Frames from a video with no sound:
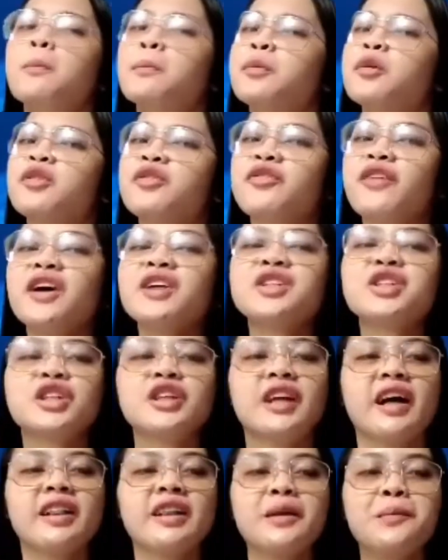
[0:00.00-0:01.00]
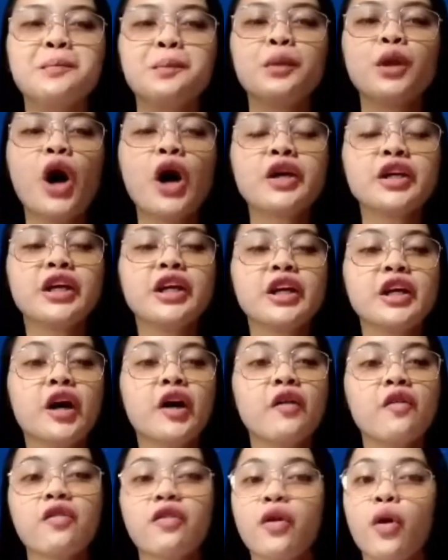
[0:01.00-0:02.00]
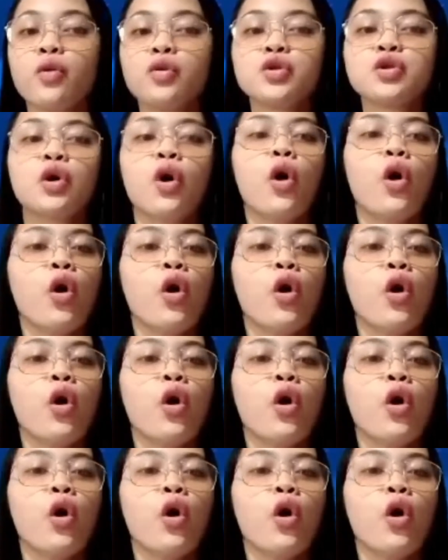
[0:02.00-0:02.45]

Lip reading: Professional employees are those